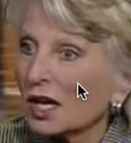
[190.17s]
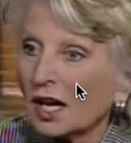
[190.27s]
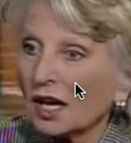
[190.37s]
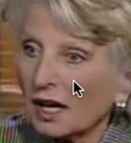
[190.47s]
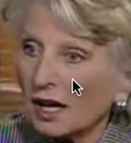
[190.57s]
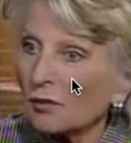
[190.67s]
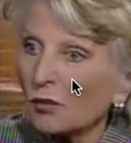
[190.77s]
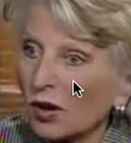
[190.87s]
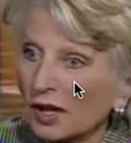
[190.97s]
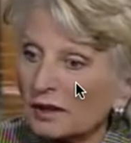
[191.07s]
I'm
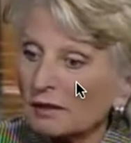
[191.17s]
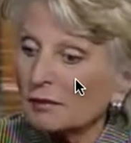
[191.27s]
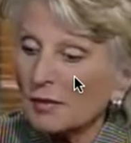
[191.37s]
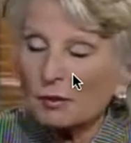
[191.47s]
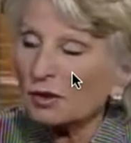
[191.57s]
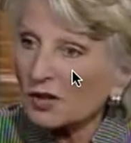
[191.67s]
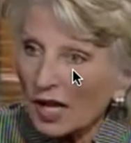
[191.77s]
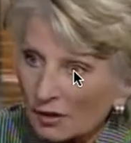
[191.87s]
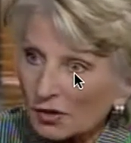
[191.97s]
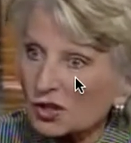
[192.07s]
one member of
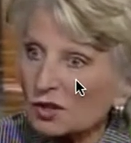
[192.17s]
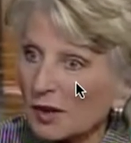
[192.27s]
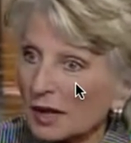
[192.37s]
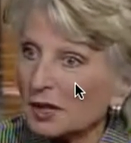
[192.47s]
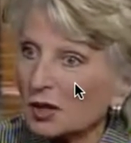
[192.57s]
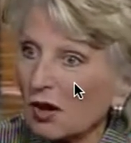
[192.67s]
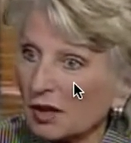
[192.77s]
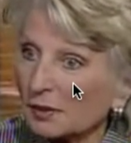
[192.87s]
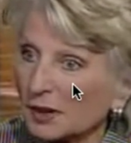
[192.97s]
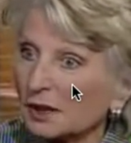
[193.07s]
Congress who may be caught
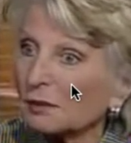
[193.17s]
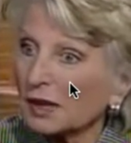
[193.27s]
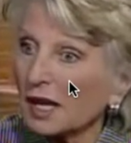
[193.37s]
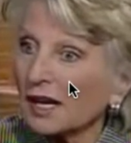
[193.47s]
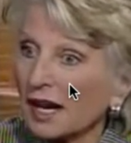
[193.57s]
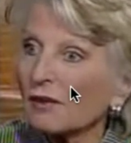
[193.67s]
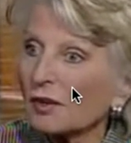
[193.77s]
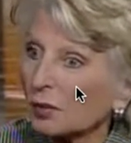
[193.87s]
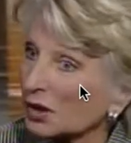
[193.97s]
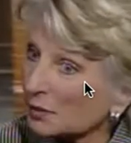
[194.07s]
up in it, but I have a
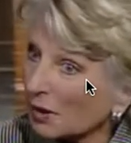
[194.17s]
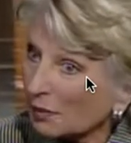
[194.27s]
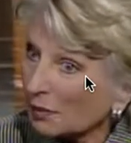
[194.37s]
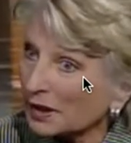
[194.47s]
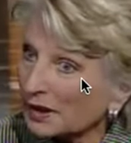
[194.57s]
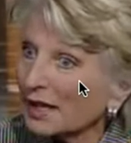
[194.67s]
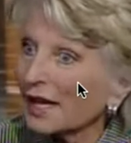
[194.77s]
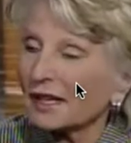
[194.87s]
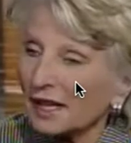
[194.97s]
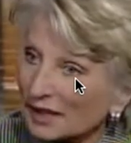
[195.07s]
bully pulpit,
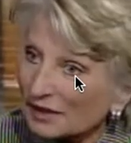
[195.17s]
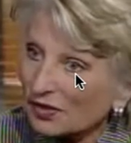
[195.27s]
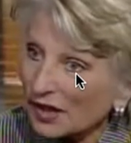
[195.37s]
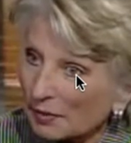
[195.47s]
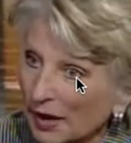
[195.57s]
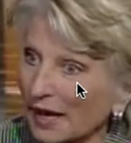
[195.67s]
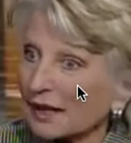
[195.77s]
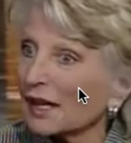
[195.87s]
and I can fight back.